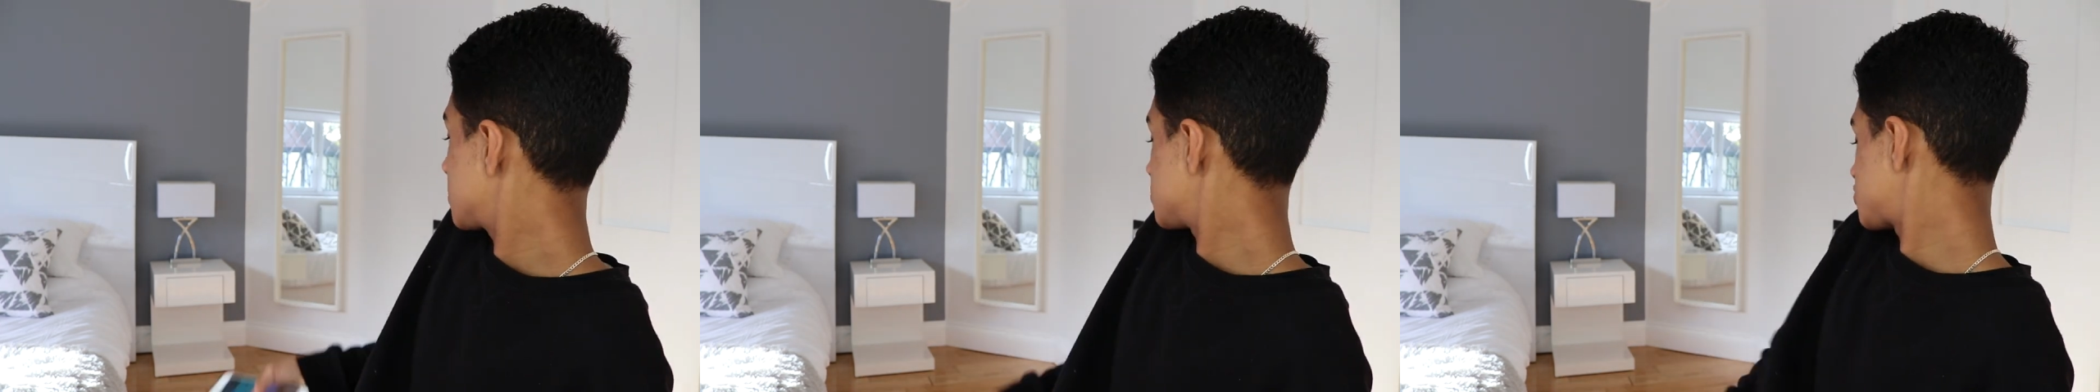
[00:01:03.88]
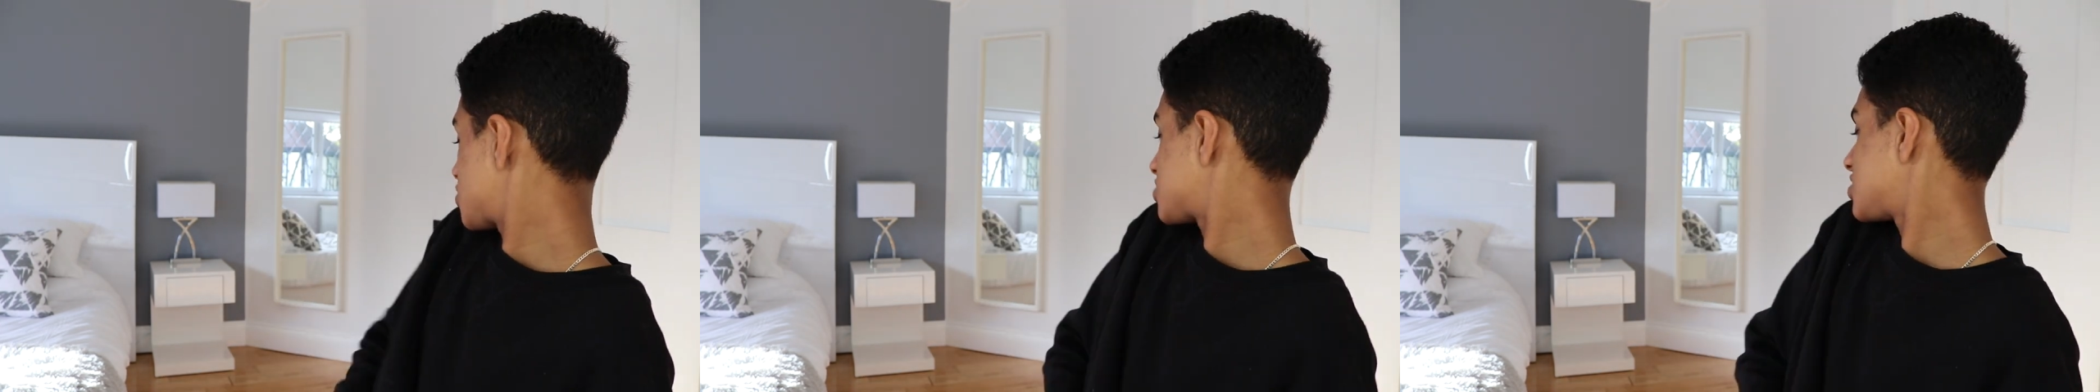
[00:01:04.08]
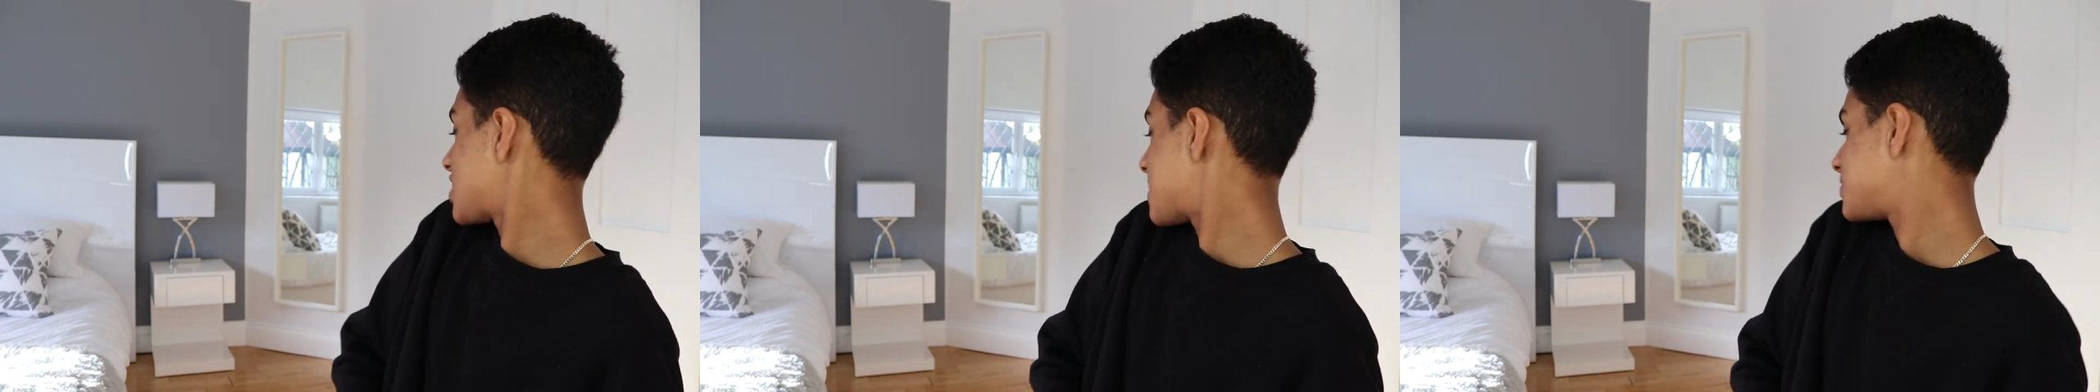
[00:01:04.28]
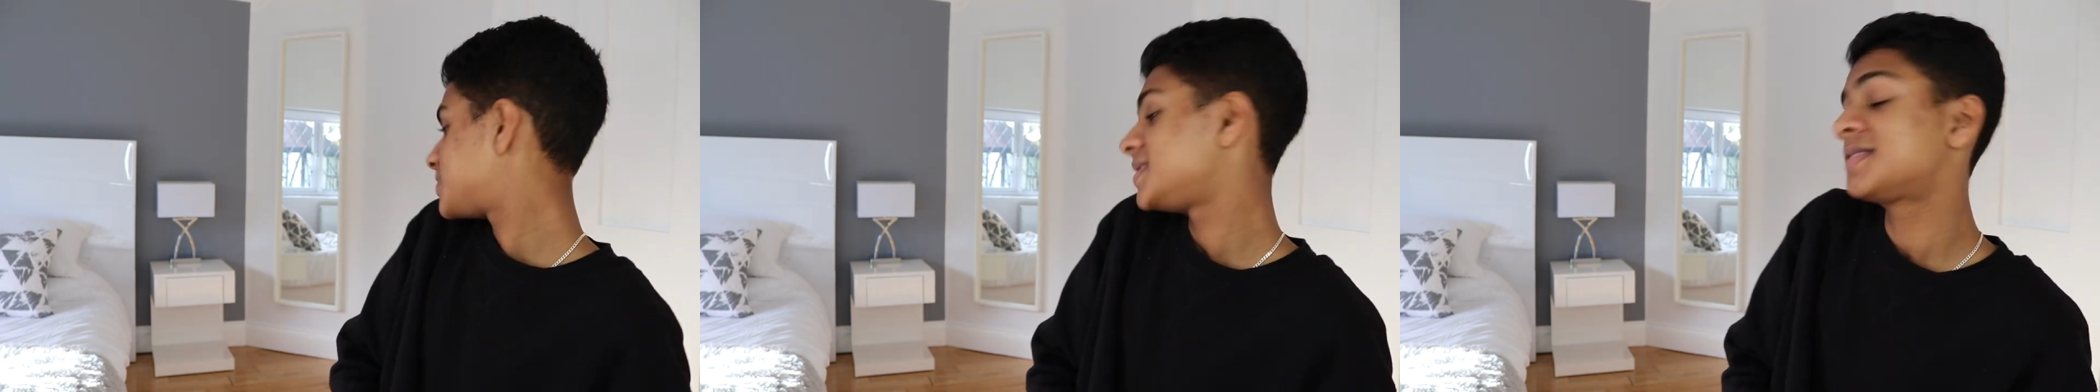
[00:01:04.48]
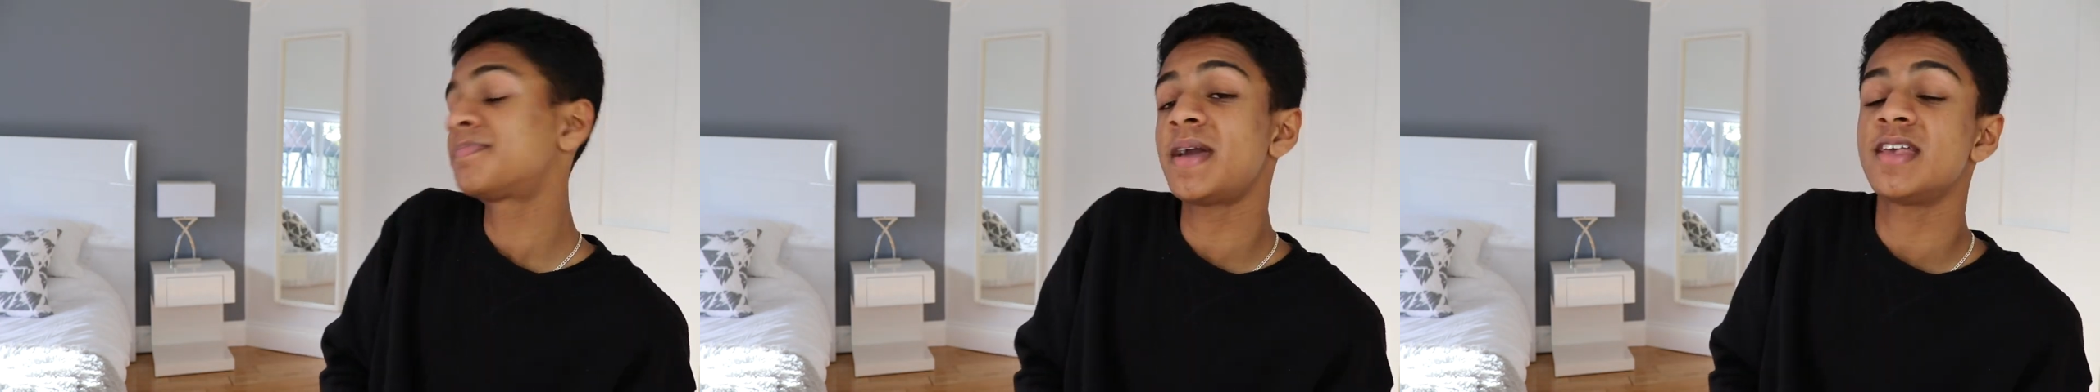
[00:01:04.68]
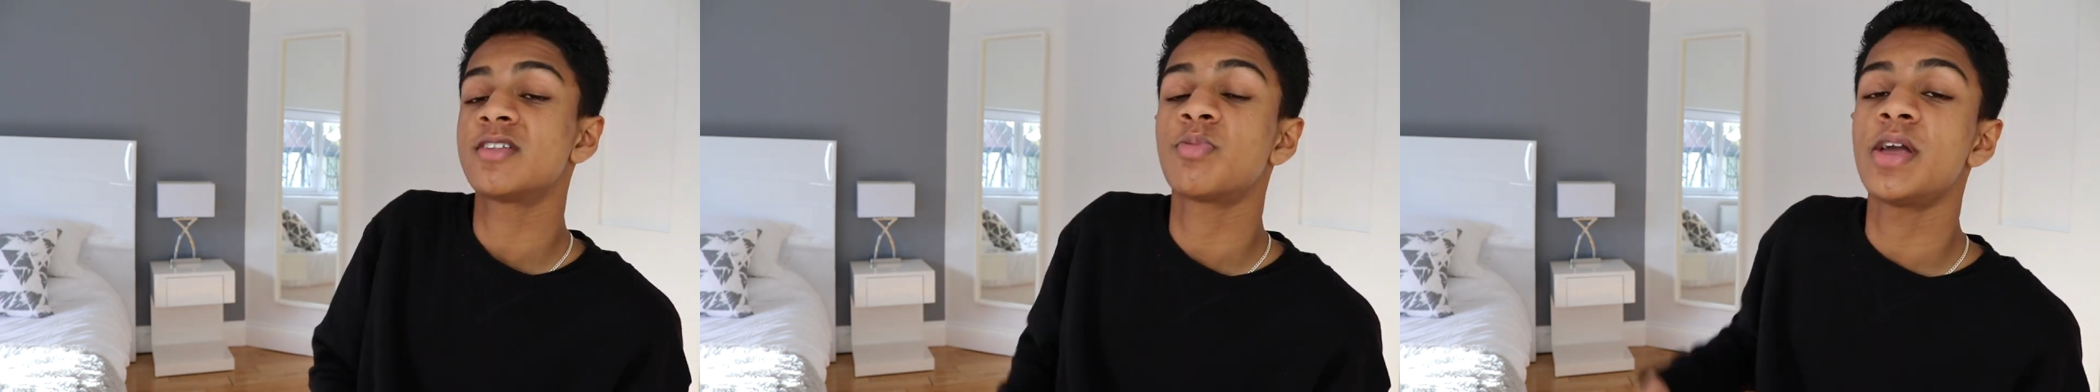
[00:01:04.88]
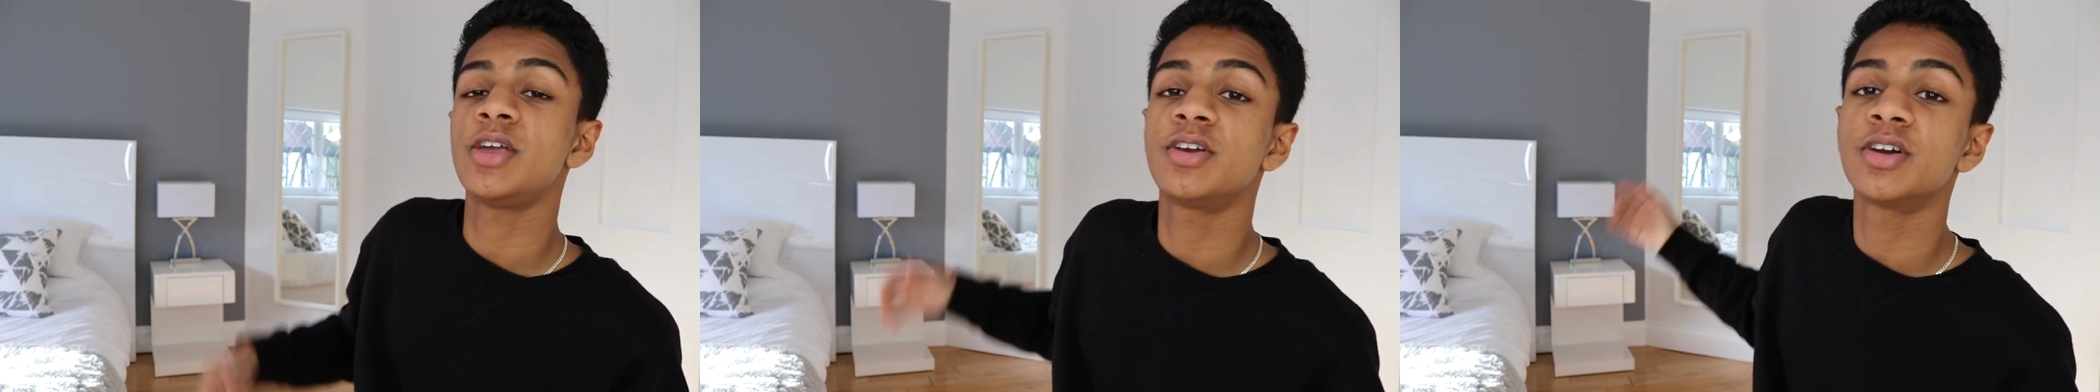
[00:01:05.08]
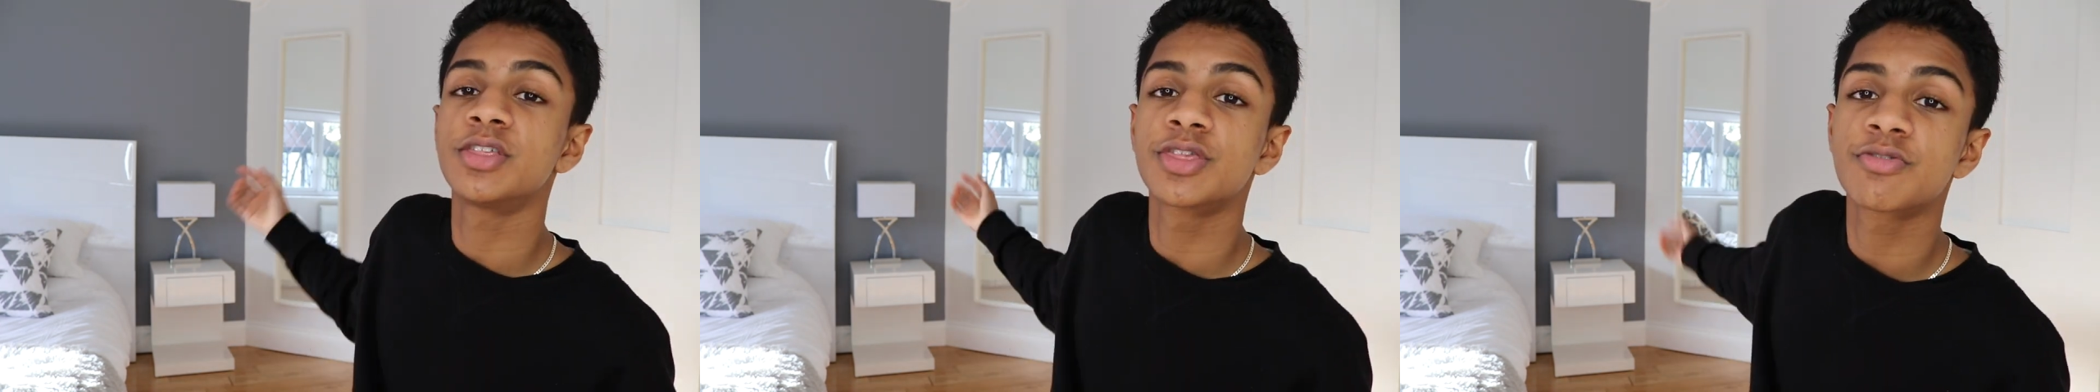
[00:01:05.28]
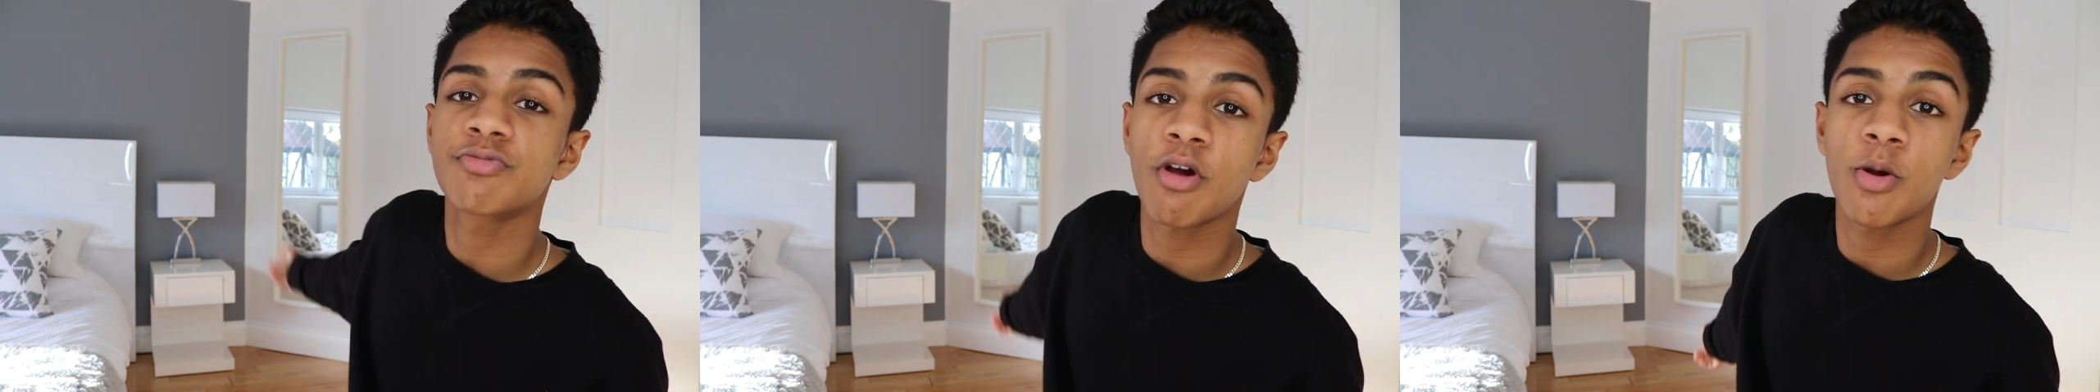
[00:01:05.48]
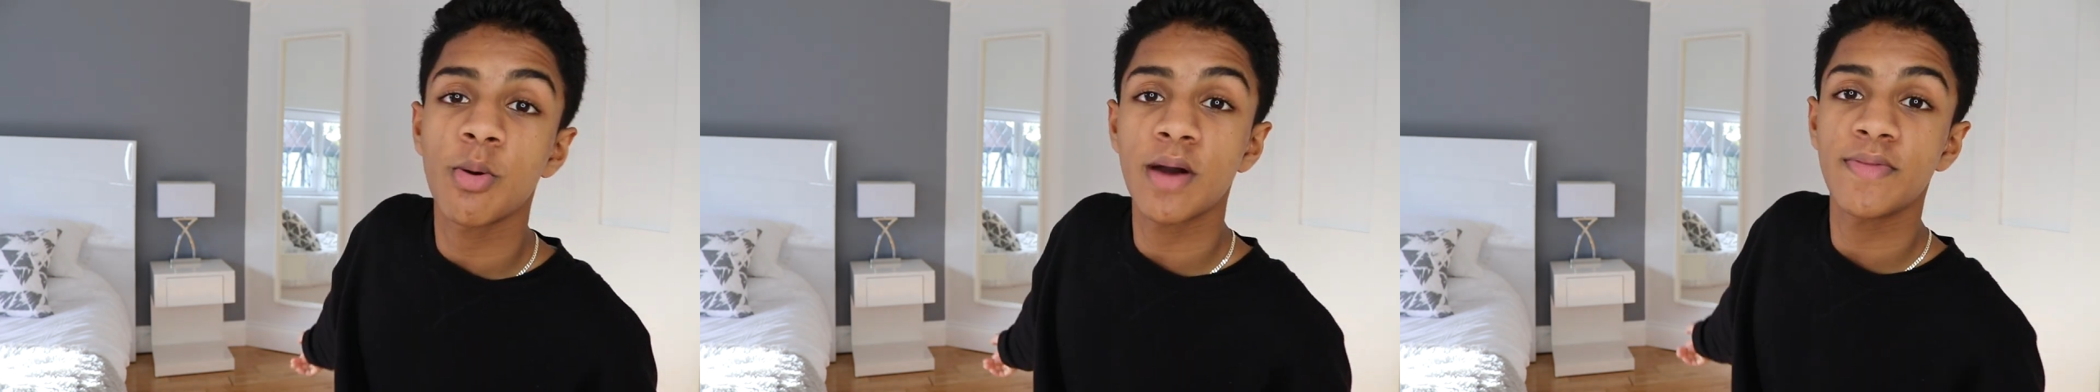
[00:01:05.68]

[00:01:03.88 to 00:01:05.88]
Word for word: just an empty space where you can throw